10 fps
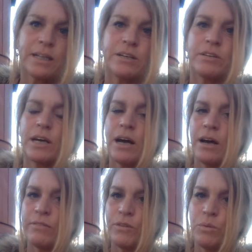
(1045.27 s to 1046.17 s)
clear
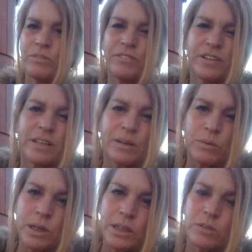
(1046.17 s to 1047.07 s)
enough or we're feeling
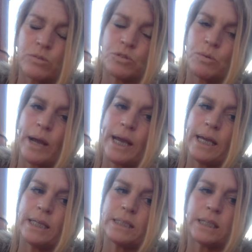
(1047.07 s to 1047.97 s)
really
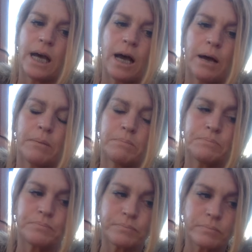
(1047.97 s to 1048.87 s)
drained, um,